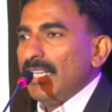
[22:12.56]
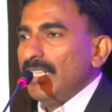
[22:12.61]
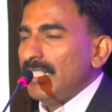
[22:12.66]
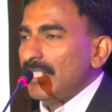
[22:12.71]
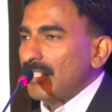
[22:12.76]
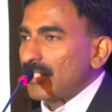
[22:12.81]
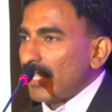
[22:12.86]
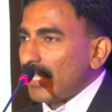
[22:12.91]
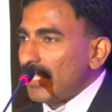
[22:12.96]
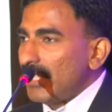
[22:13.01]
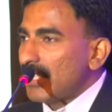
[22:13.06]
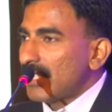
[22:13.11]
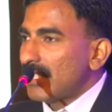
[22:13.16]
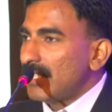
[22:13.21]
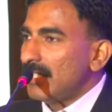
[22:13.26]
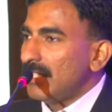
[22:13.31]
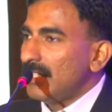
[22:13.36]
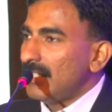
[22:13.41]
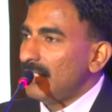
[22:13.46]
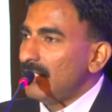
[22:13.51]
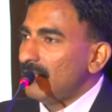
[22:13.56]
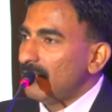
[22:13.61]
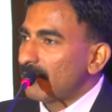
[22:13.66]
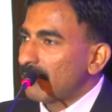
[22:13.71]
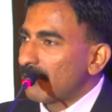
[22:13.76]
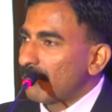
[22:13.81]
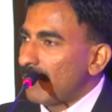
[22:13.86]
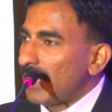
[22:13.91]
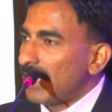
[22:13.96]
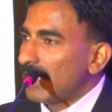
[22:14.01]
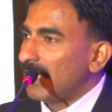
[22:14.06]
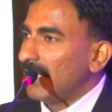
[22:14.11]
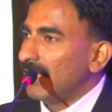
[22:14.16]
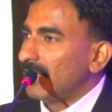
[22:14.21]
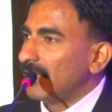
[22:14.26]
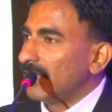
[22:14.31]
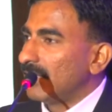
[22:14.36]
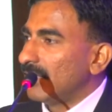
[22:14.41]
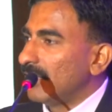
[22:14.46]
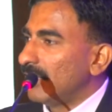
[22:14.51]
In the traditional
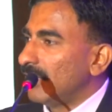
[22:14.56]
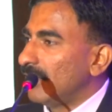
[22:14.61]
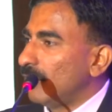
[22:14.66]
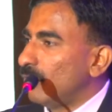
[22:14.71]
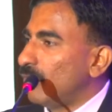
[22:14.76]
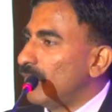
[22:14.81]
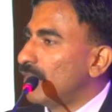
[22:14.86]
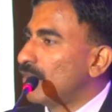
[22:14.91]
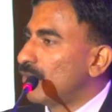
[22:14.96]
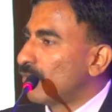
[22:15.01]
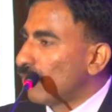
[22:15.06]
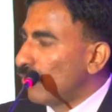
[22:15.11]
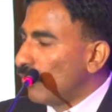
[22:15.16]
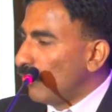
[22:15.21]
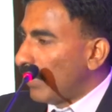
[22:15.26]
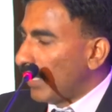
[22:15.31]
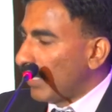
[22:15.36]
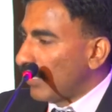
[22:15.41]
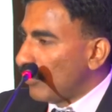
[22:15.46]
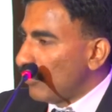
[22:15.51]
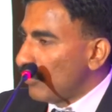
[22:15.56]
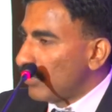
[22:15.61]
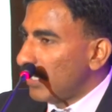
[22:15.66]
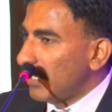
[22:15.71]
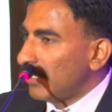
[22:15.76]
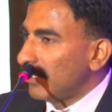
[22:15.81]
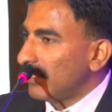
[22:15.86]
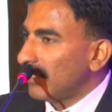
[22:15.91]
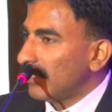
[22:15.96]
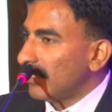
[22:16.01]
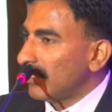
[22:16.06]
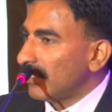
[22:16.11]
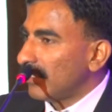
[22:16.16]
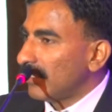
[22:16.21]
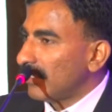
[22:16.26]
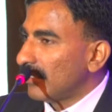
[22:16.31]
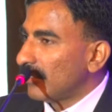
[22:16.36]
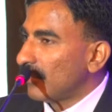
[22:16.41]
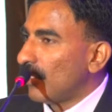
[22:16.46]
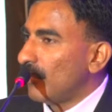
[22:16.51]
market, we grow by using
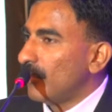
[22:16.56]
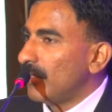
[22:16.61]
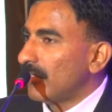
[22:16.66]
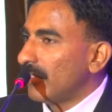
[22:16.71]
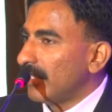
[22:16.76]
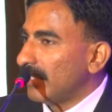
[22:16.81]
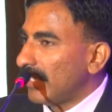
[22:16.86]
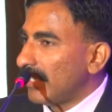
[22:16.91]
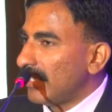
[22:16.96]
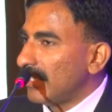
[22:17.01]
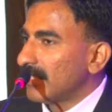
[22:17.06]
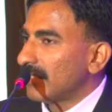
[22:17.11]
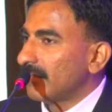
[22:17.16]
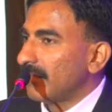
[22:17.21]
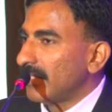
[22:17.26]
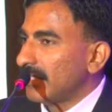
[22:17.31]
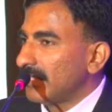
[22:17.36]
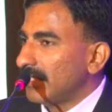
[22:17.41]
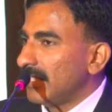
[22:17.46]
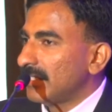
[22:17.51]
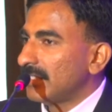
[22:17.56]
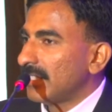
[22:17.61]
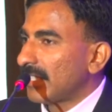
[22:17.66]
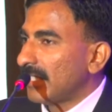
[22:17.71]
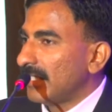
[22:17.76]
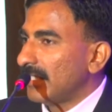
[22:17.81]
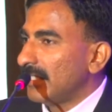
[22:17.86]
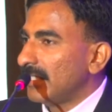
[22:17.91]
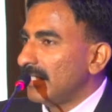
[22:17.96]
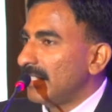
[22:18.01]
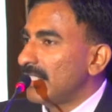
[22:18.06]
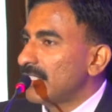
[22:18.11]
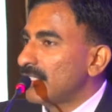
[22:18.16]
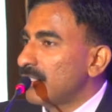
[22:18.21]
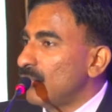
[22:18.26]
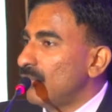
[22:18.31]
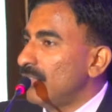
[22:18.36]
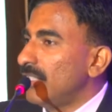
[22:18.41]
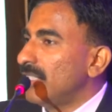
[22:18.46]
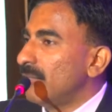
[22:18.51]
normal retailers, first tier, second tier, then
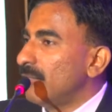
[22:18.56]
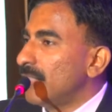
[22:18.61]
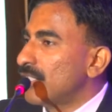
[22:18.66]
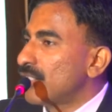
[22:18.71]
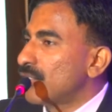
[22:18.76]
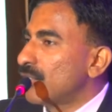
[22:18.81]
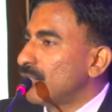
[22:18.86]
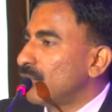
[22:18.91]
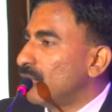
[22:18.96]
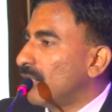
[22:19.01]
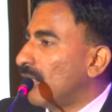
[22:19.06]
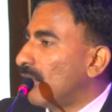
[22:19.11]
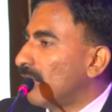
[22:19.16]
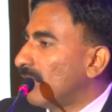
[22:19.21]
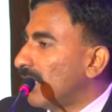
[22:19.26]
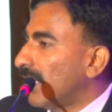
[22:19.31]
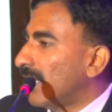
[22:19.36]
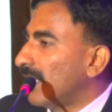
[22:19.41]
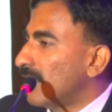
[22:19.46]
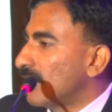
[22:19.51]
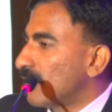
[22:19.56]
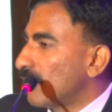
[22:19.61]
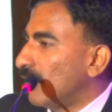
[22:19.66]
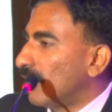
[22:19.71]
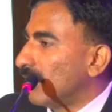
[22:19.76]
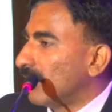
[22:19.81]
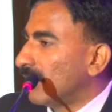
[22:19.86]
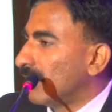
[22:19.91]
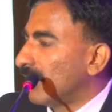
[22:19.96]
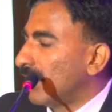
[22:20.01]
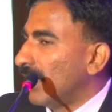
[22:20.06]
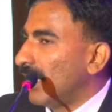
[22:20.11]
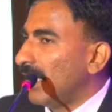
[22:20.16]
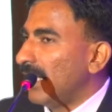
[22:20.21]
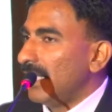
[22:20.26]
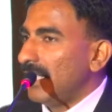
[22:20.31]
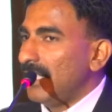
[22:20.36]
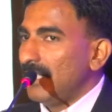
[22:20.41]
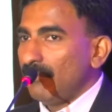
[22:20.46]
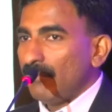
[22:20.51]
slowly mature to online and so on.
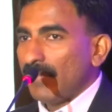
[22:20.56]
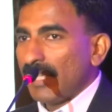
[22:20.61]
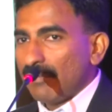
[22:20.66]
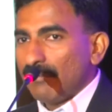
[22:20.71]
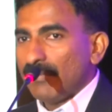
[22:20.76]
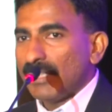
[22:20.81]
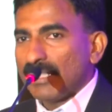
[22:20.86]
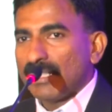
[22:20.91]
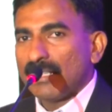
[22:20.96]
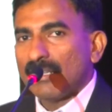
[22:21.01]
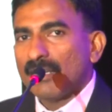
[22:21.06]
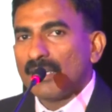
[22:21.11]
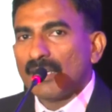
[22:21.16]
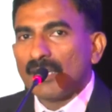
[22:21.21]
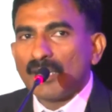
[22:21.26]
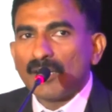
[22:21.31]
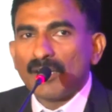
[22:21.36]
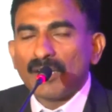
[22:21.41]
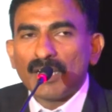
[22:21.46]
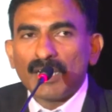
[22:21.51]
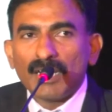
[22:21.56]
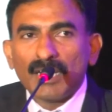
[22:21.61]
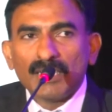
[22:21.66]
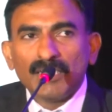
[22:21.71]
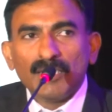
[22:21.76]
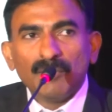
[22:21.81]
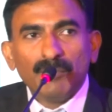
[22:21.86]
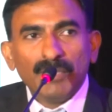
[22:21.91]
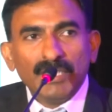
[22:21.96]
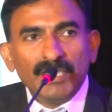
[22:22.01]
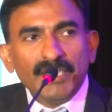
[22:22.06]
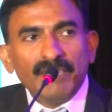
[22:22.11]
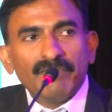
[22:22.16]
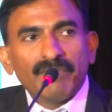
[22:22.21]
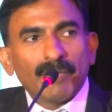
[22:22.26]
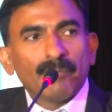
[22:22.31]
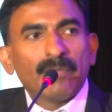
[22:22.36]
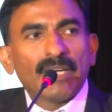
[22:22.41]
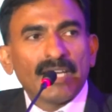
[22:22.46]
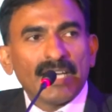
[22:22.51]
In Myanmar, the
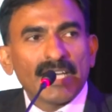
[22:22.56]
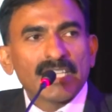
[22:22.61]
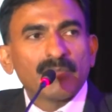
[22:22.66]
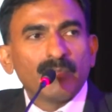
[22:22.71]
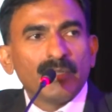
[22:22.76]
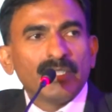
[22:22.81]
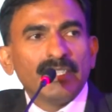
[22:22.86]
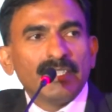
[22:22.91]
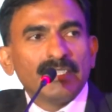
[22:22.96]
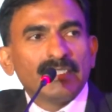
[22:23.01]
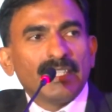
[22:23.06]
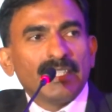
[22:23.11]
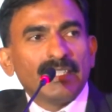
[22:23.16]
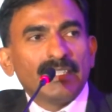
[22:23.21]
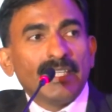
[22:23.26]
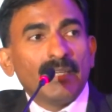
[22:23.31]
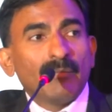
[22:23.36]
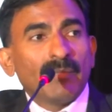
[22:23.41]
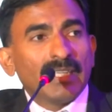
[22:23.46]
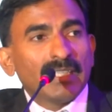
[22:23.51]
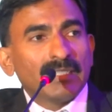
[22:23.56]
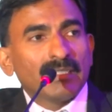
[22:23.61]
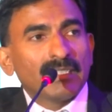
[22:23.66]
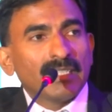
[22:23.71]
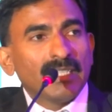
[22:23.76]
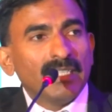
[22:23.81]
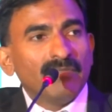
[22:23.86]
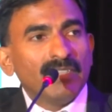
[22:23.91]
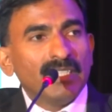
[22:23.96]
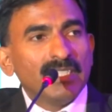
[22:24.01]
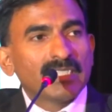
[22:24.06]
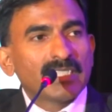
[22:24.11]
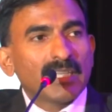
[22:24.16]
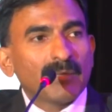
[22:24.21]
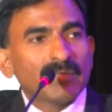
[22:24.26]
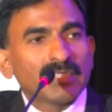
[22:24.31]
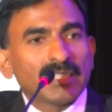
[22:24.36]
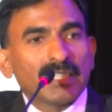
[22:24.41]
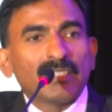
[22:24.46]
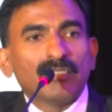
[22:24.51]
belief by experts is that they might even
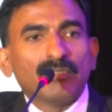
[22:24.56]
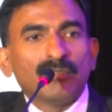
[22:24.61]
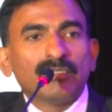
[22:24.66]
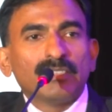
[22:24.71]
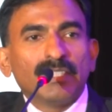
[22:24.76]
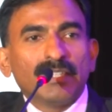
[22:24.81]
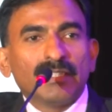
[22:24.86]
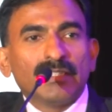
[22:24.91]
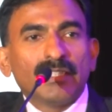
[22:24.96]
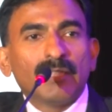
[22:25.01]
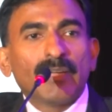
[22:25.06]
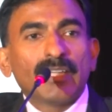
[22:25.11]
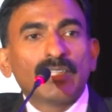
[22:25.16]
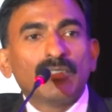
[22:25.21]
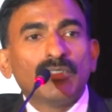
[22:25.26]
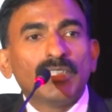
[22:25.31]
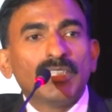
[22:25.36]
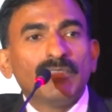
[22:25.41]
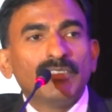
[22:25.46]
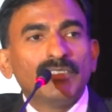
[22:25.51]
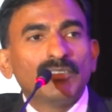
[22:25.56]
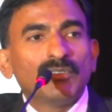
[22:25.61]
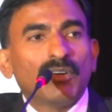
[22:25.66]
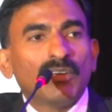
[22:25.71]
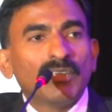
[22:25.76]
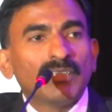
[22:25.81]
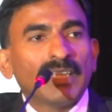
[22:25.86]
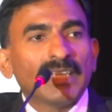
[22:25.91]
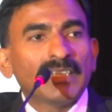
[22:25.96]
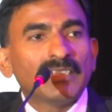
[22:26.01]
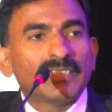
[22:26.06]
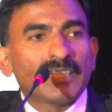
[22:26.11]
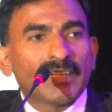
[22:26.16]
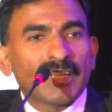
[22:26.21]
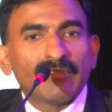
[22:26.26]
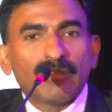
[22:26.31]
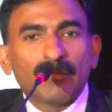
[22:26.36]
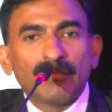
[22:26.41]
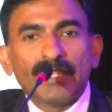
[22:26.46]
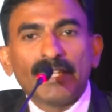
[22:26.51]
jumpstart the whole thing. They might go even to online
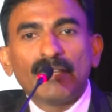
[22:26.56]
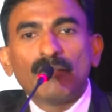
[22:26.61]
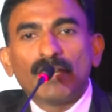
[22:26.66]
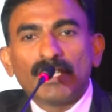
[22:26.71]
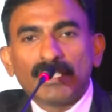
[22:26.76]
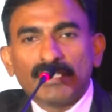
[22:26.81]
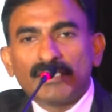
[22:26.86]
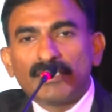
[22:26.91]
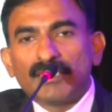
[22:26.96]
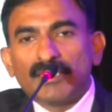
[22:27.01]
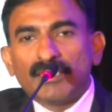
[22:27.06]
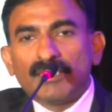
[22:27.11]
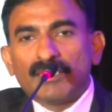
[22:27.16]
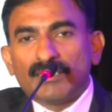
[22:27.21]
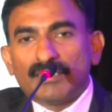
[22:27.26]
direct from day one.